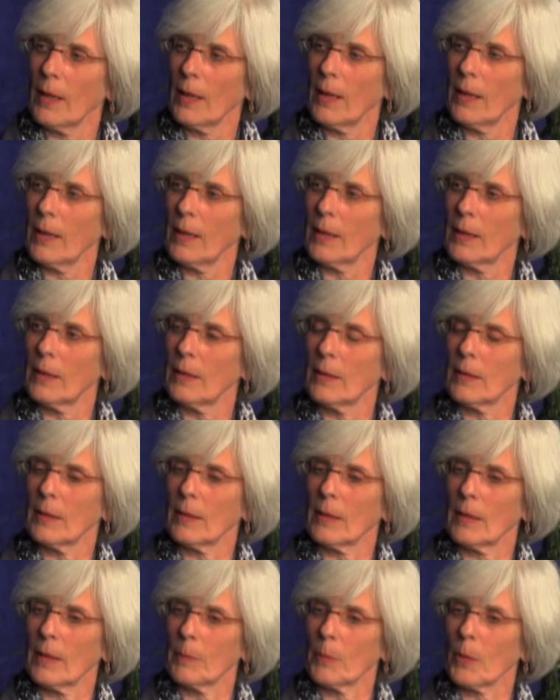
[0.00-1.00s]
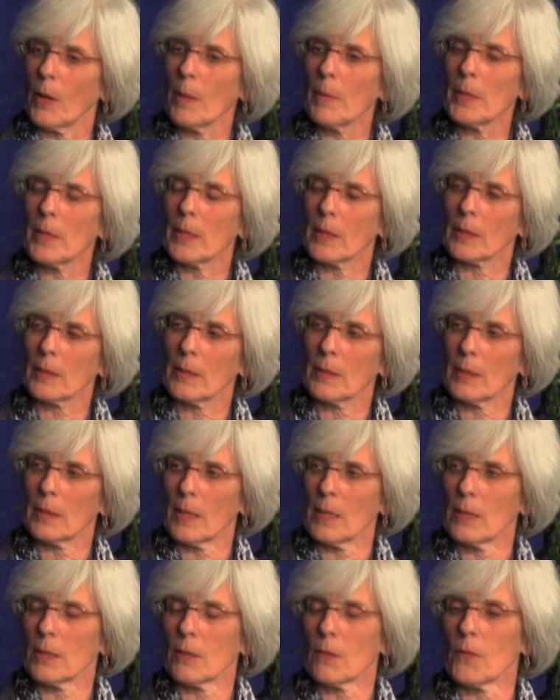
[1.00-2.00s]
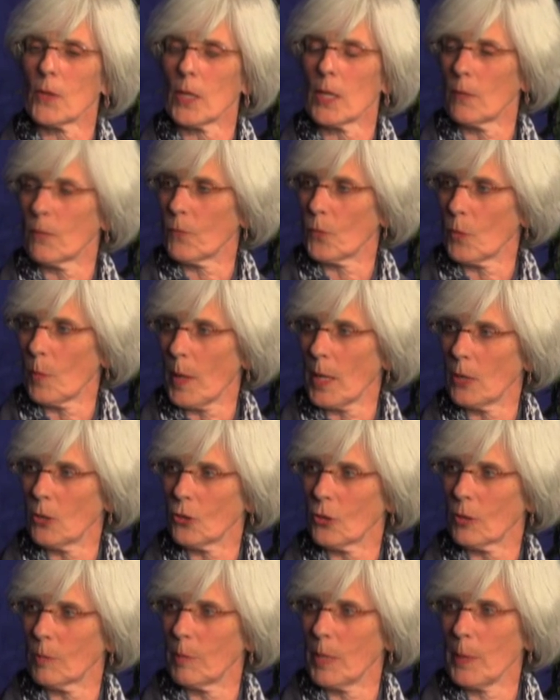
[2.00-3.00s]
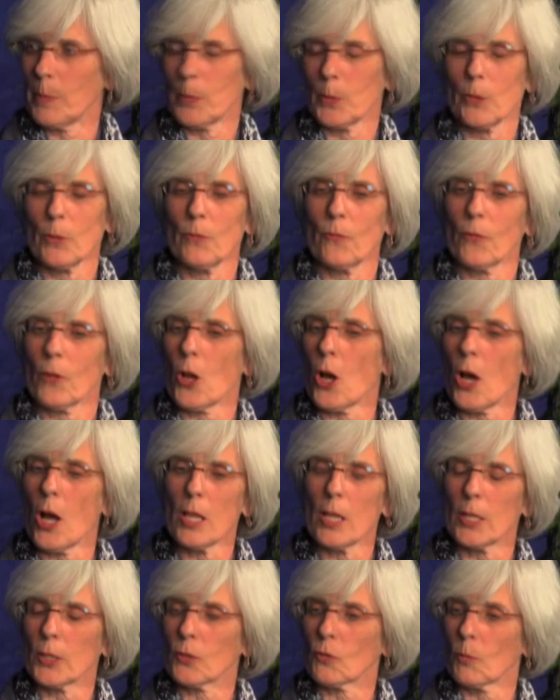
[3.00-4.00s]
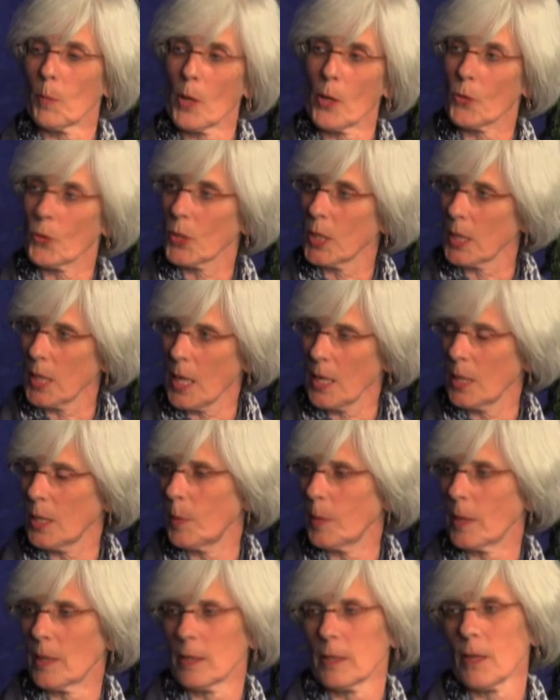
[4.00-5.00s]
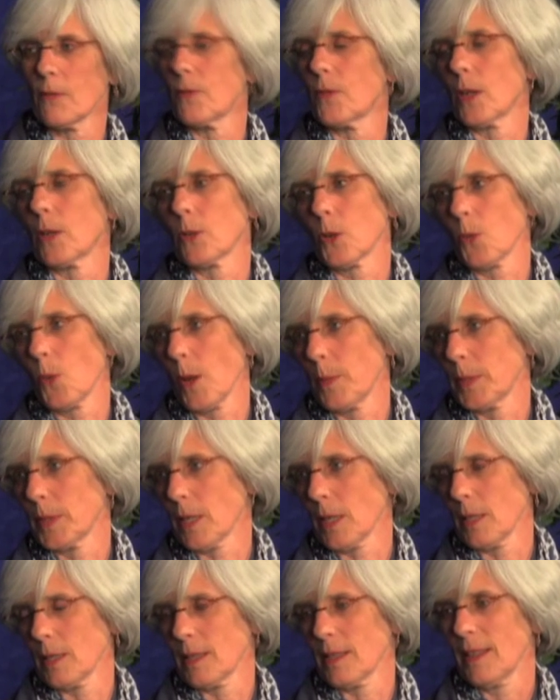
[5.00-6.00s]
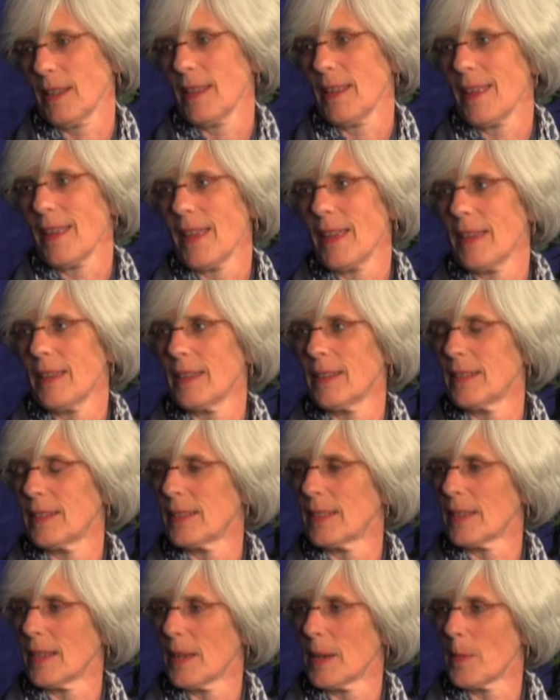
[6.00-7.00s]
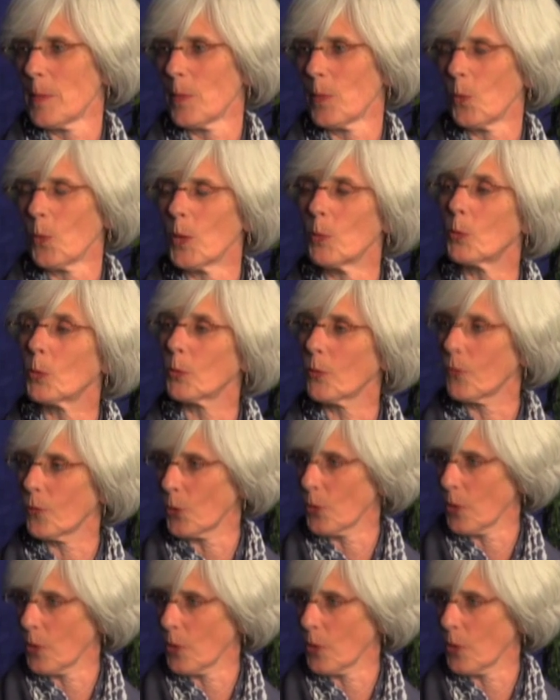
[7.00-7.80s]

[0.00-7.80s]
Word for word: and uh, probably the extent of the information. People call us from other states because they found our website. And um, we will refer